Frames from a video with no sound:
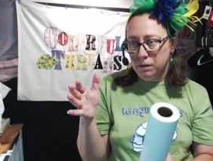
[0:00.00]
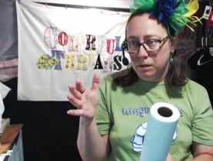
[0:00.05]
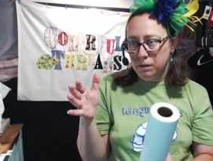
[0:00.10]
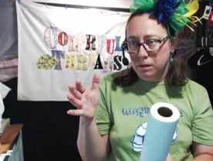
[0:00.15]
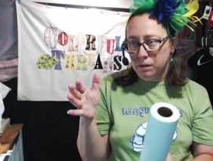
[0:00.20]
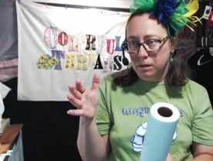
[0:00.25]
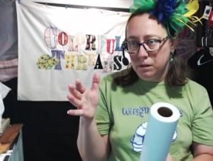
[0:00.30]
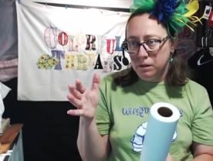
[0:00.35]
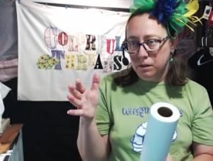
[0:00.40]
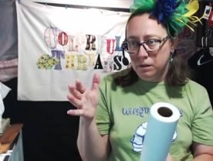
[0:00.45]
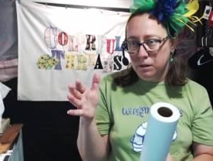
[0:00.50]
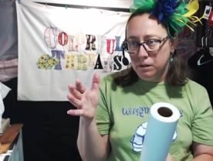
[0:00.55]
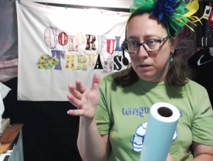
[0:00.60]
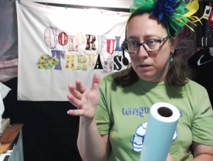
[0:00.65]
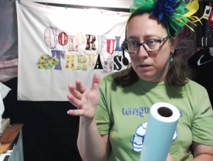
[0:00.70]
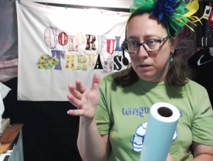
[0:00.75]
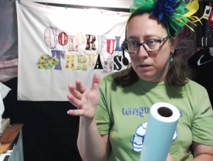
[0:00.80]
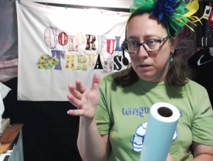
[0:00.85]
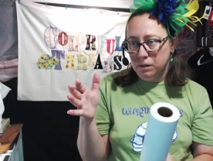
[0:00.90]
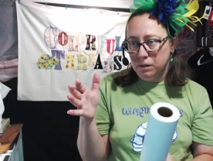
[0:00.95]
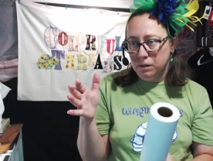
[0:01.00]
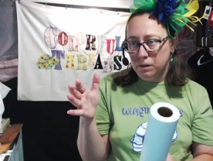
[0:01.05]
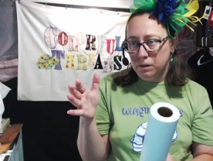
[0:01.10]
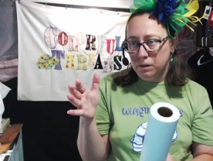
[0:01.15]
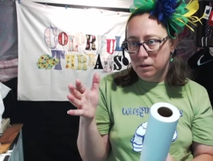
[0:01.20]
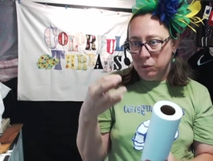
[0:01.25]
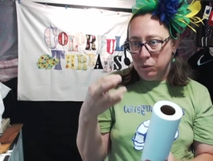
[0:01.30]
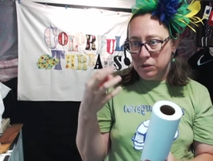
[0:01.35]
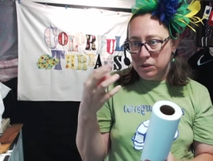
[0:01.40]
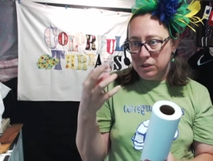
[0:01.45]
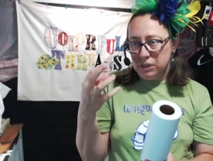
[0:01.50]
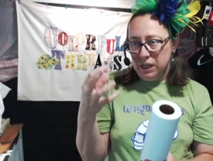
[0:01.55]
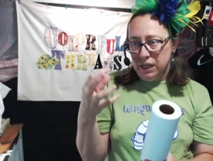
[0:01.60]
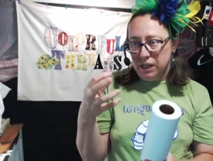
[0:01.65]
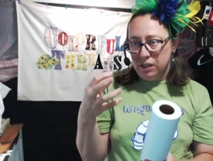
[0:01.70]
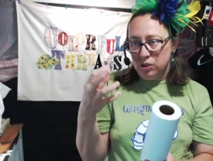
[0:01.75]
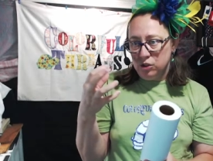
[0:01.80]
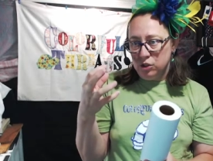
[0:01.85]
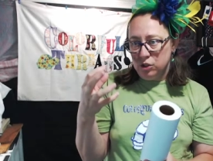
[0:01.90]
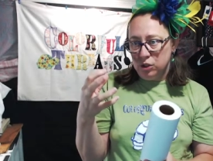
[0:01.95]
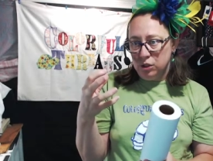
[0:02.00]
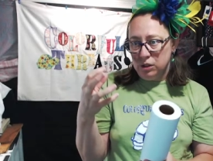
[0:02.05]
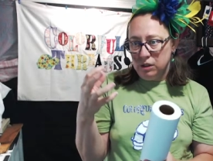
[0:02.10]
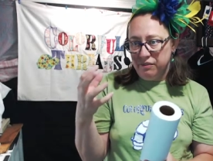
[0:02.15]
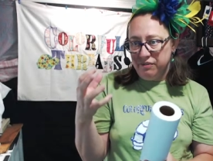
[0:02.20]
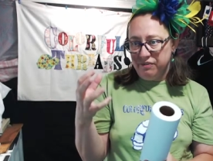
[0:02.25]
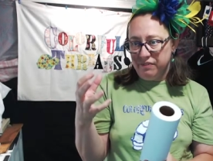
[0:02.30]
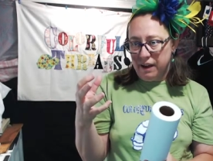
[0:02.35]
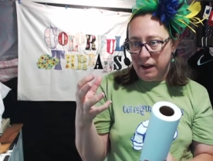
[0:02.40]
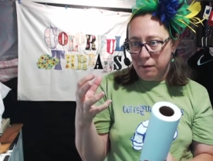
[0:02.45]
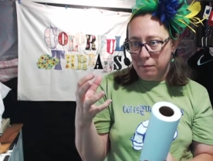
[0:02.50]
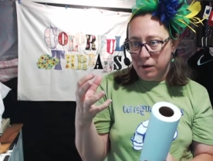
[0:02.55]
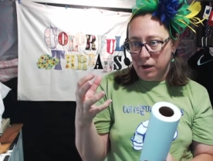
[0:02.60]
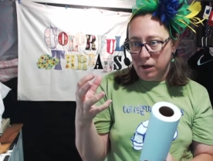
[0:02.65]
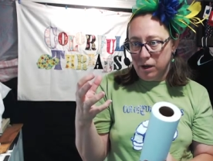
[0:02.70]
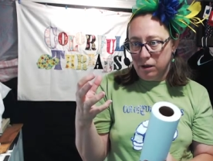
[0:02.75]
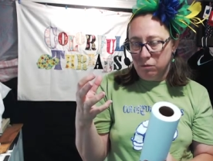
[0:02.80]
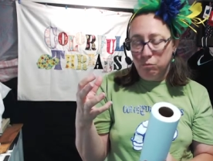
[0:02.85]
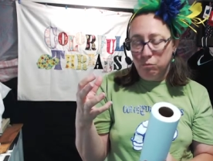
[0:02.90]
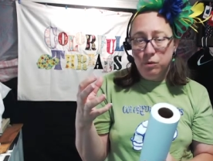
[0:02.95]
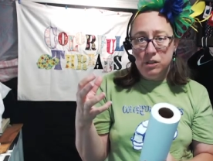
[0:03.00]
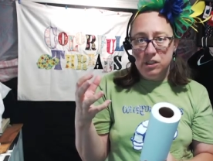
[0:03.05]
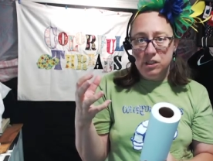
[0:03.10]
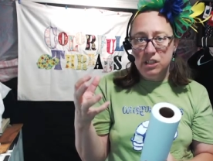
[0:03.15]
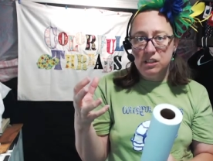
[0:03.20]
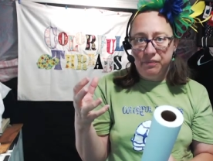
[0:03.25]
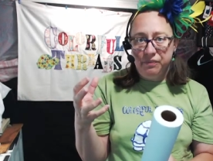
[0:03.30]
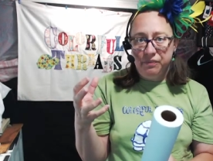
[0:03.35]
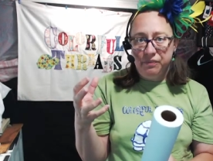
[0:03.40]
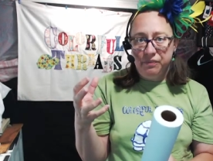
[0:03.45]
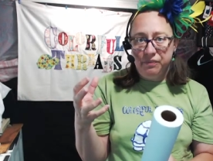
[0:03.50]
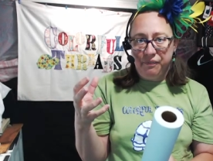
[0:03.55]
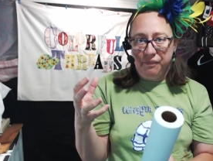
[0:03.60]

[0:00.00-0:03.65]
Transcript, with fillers: they melt into the fabric, which is fine.